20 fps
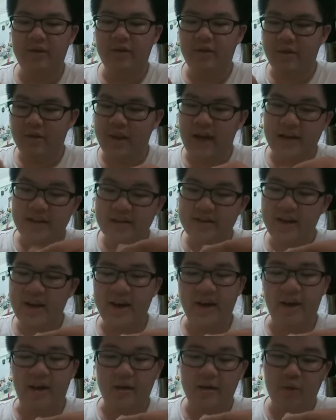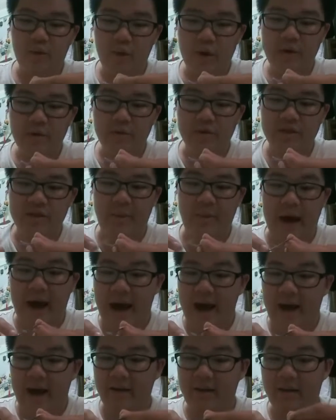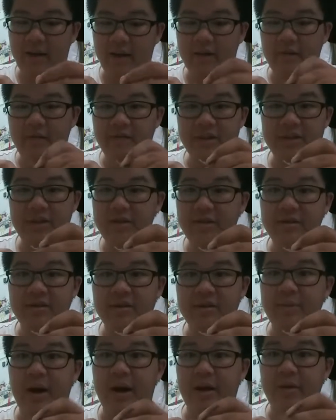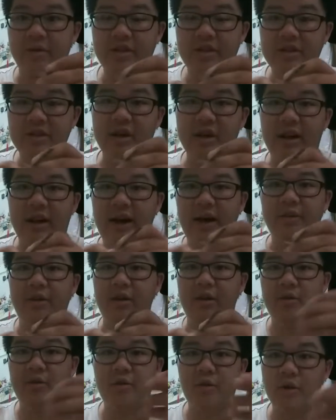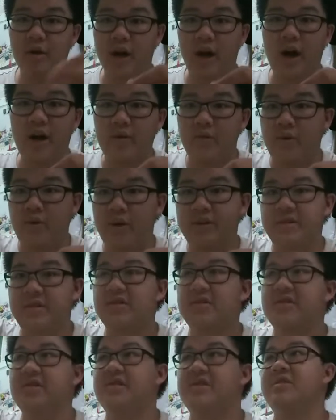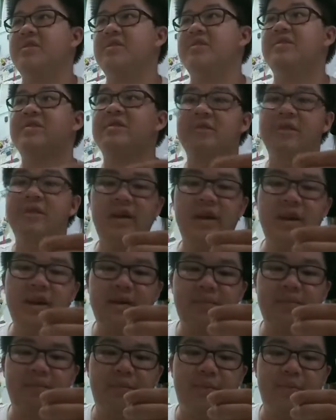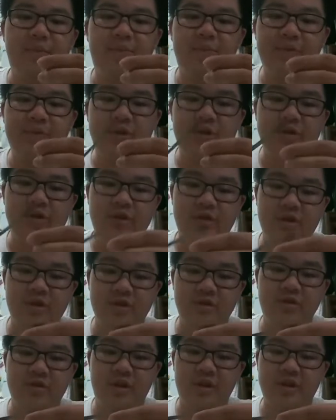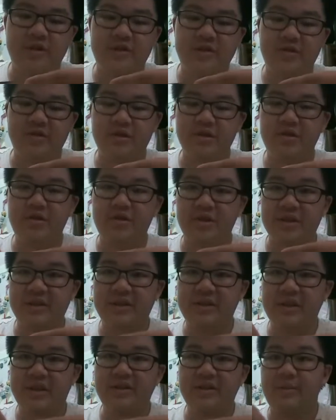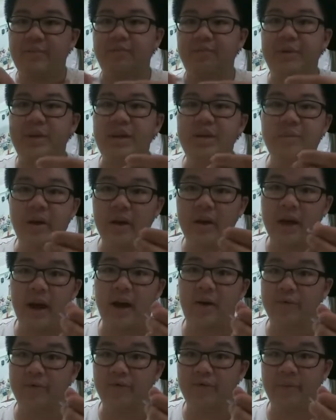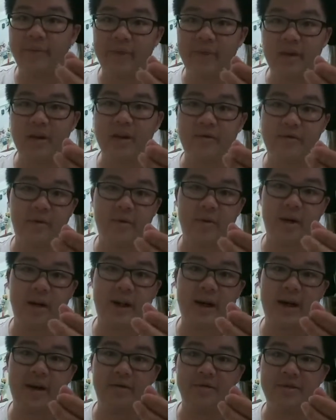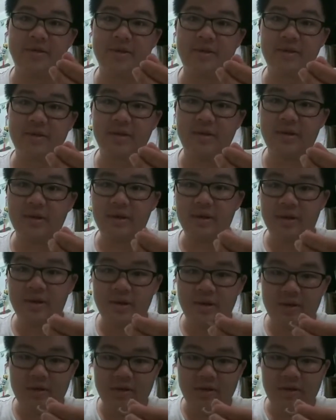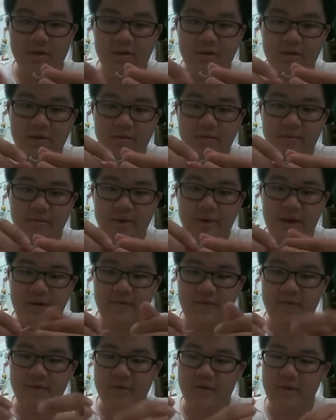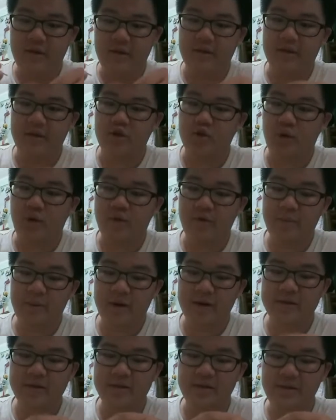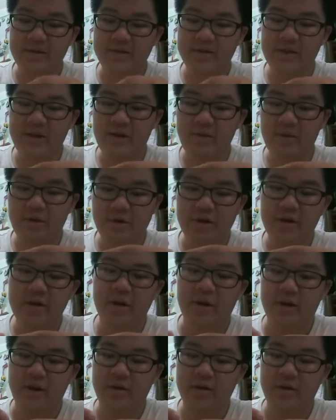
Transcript: that day the weather was bad, like seriously bad. It was just cloudy. There were god rays in the distance due to the sunset beaming out from the clouds. But yeah, the 12 Apostles, they were good,